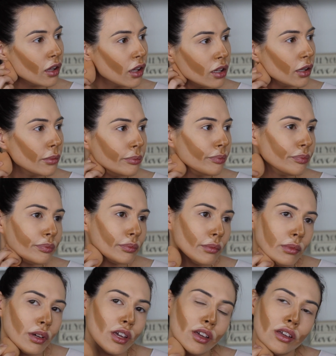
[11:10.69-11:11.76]

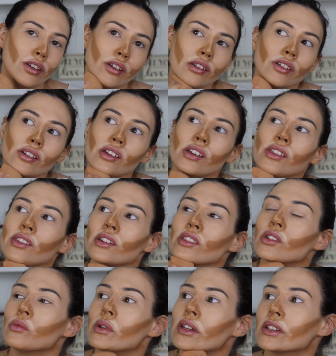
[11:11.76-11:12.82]
in like
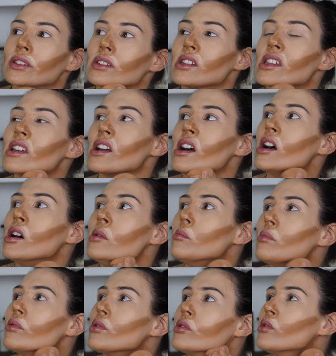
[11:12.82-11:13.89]
the weeks leading
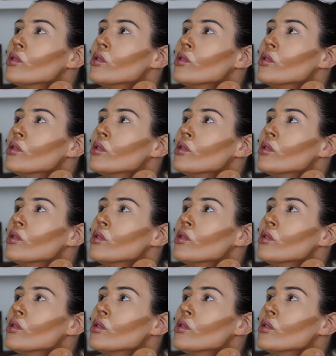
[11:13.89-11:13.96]
up,